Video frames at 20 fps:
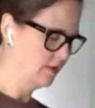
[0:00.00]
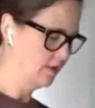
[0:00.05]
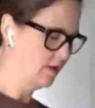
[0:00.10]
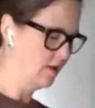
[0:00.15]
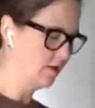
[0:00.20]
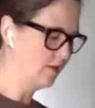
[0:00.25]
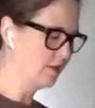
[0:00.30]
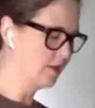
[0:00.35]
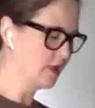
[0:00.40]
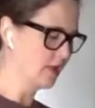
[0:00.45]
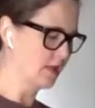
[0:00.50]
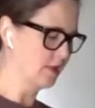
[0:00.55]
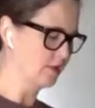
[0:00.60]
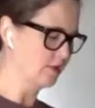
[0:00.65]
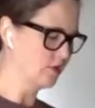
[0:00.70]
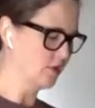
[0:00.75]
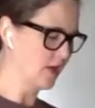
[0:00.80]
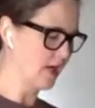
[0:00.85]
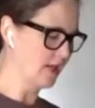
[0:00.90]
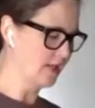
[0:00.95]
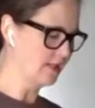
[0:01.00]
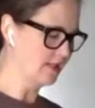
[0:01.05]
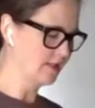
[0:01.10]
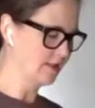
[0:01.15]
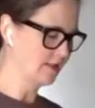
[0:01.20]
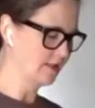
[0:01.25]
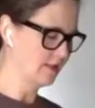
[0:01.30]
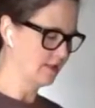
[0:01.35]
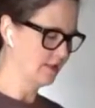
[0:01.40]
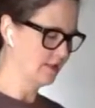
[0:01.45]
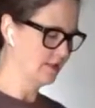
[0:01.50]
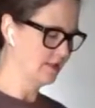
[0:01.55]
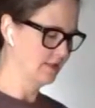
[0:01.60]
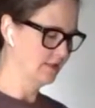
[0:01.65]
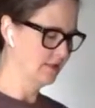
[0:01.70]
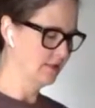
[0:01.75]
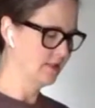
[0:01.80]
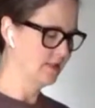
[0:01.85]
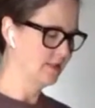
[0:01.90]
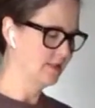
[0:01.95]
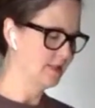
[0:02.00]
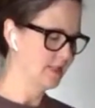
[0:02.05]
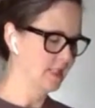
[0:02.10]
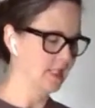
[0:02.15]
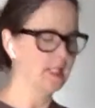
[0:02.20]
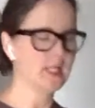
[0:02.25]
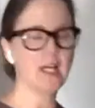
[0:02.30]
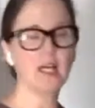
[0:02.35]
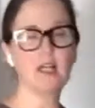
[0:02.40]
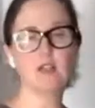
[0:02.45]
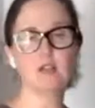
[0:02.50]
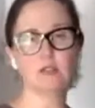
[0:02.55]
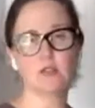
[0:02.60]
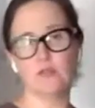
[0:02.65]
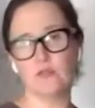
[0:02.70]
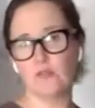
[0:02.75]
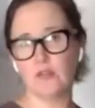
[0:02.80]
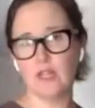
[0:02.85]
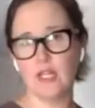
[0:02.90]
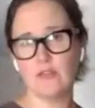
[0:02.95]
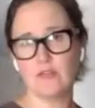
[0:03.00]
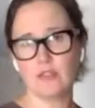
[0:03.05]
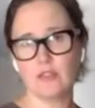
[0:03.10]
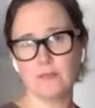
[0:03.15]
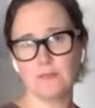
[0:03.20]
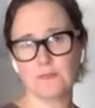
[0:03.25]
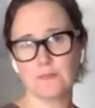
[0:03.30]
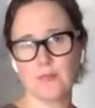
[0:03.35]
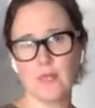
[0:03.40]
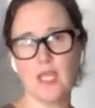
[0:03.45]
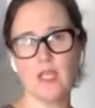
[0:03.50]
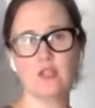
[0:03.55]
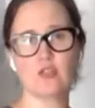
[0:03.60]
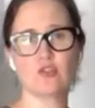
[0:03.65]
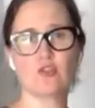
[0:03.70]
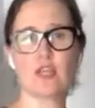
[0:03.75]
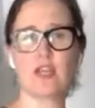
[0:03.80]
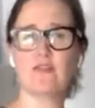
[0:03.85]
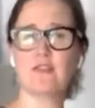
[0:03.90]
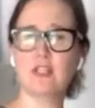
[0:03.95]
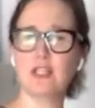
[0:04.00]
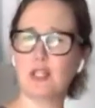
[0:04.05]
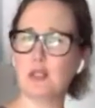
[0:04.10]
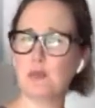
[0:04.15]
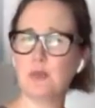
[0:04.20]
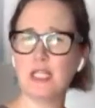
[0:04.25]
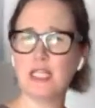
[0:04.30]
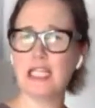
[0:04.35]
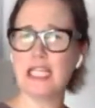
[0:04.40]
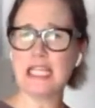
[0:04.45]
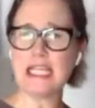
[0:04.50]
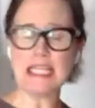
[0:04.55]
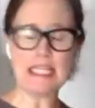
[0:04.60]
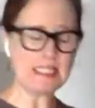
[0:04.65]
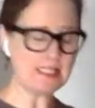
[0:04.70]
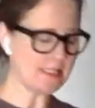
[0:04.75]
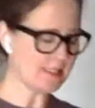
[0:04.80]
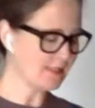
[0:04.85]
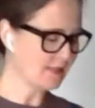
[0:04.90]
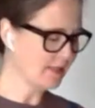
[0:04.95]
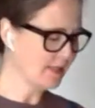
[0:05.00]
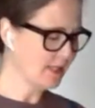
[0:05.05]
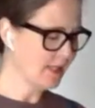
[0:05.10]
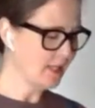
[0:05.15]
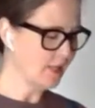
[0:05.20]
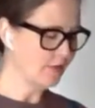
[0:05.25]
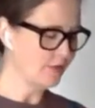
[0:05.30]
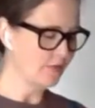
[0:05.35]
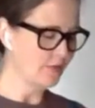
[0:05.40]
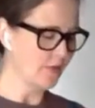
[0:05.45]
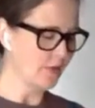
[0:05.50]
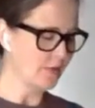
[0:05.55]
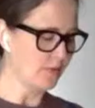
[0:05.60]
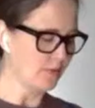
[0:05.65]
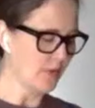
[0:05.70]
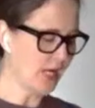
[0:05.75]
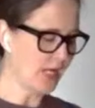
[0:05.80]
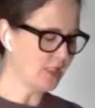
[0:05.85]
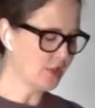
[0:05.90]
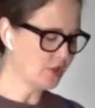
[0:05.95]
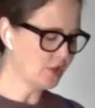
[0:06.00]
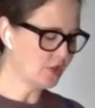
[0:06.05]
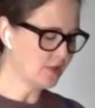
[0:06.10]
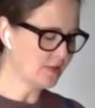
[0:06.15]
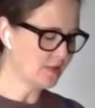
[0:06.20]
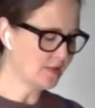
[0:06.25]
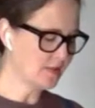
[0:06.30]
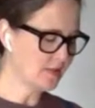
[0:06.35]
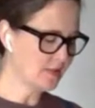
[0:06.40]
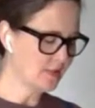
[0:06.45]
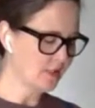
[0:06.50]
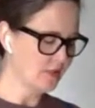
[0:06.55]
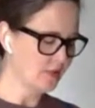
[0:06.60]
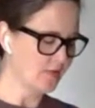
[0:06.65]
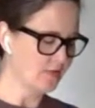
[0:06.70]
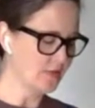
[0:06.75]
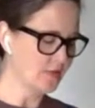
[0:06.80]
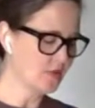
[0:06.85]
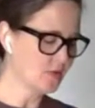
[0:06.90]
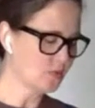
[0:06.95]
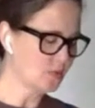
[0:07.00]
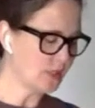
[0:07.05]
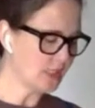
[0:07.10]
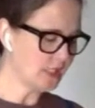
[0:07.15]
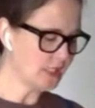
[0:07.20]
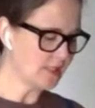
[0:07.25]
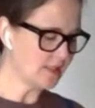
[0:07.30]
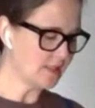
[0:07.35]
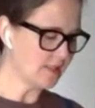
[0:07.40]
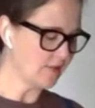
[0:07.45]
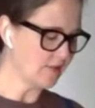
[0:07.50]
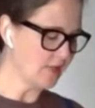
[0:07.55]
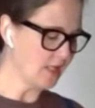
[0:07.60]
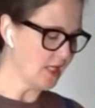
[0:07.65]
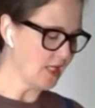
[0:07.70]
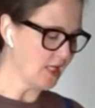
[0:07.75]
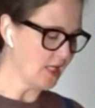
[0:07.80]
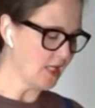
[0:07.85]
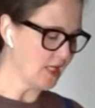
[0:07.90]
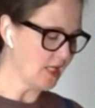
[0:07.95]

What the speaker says: All the contrast in color and flavor. So you have a little bit of heat from the radishes. You have the sweetness of the